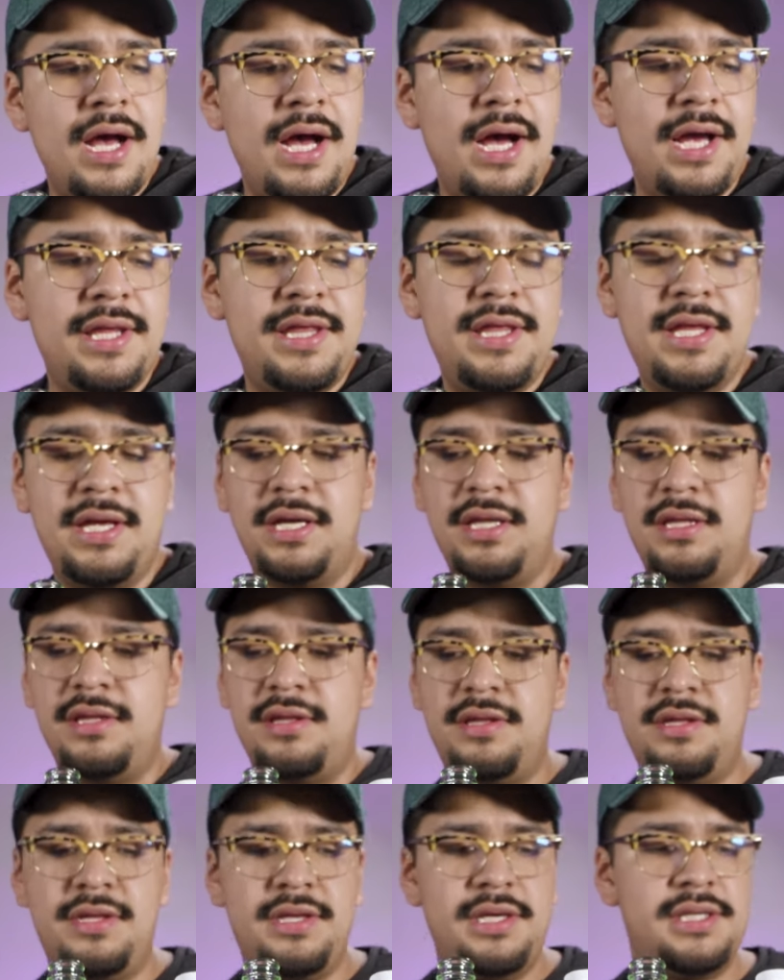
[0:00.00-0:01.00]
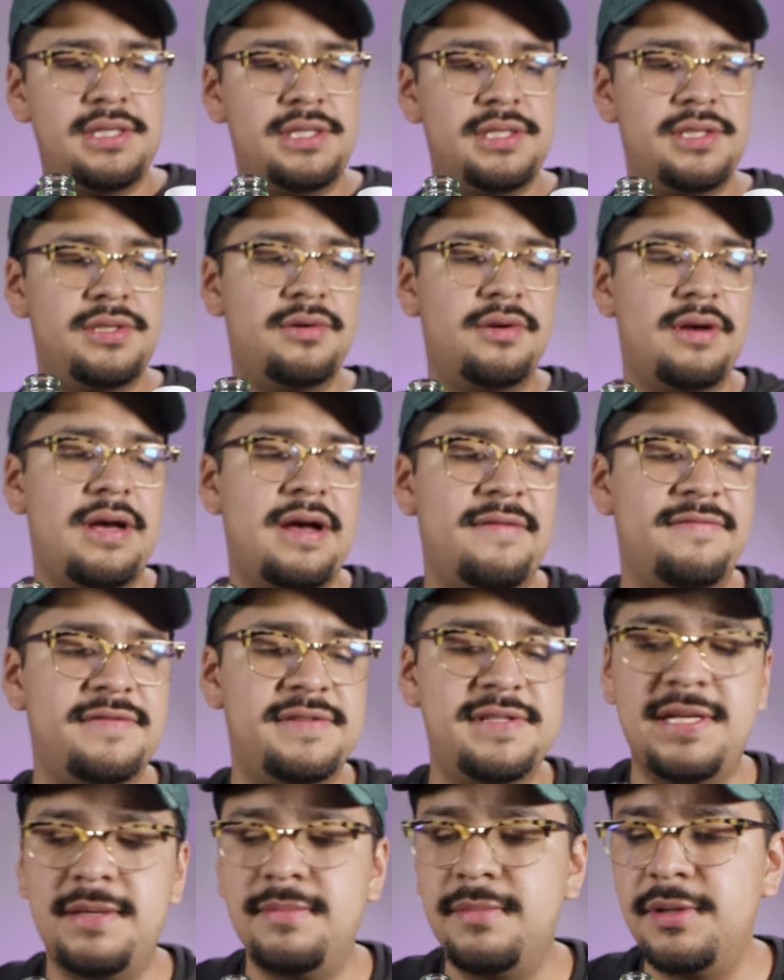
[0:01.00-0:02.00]
I think these two have
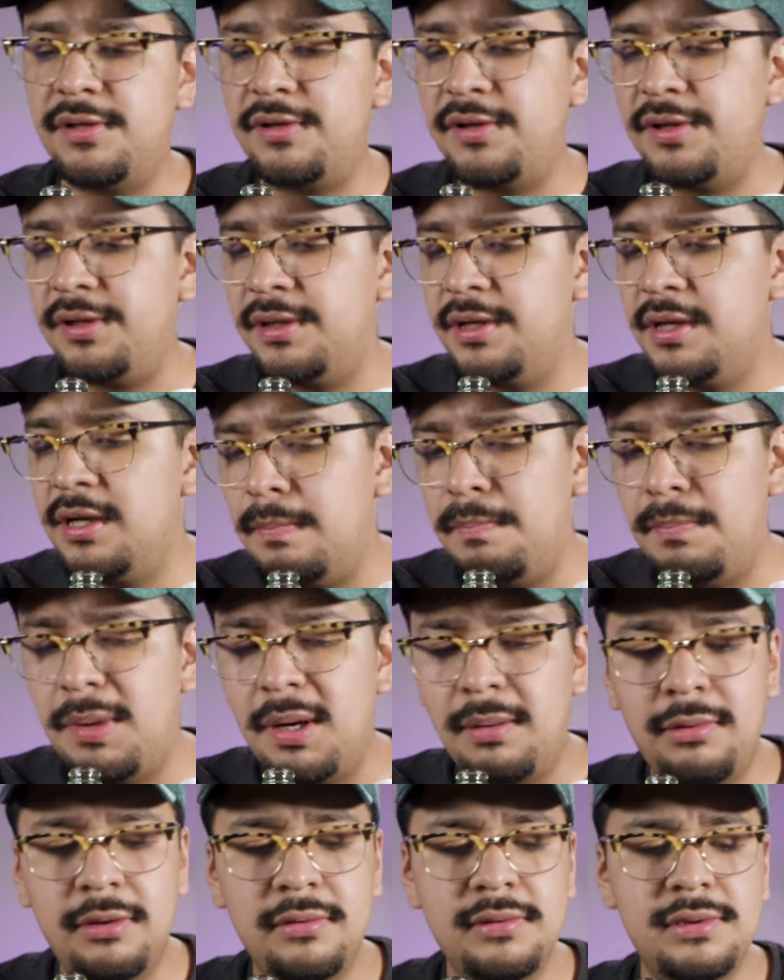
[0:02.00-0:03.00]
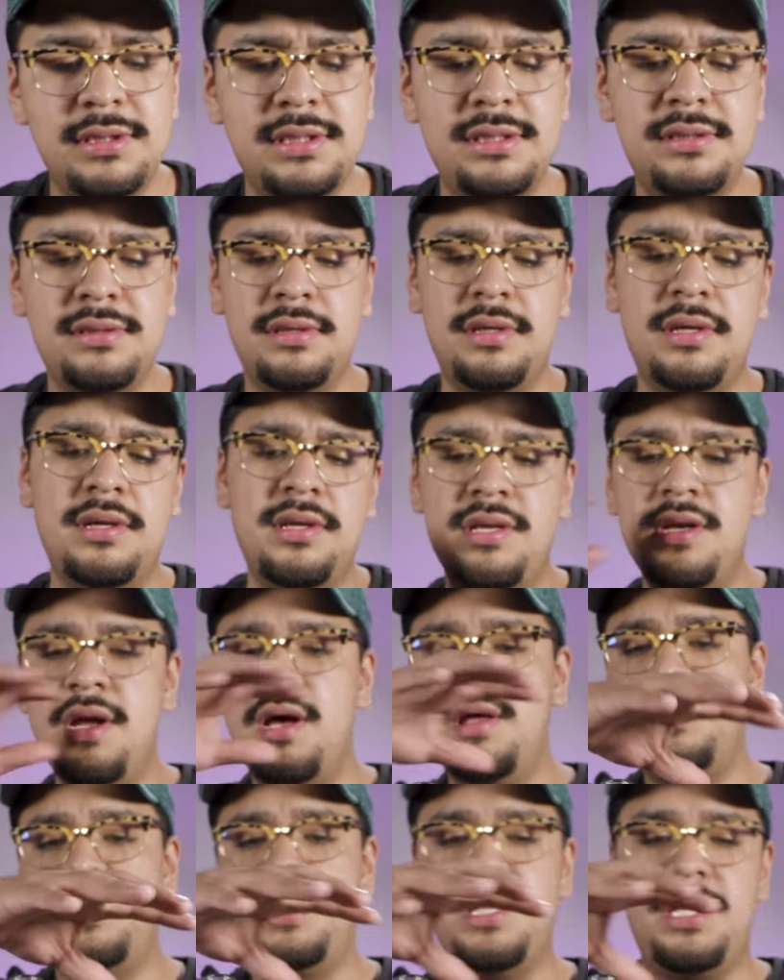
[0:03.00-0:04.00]
similar bubbles,
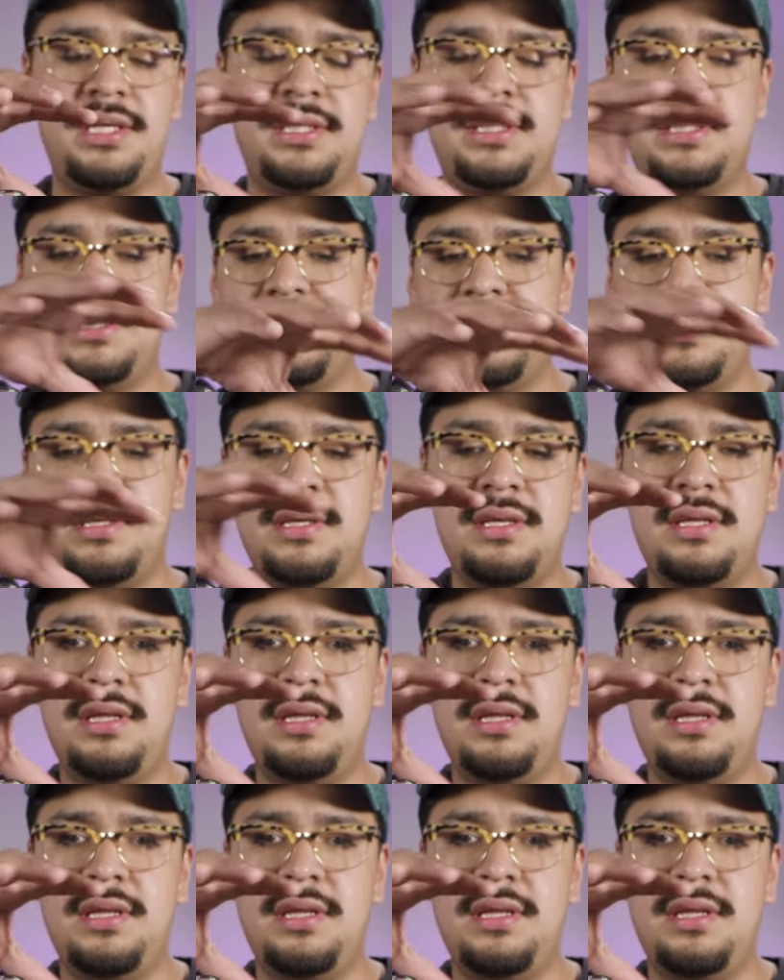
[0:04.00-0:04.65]
not these.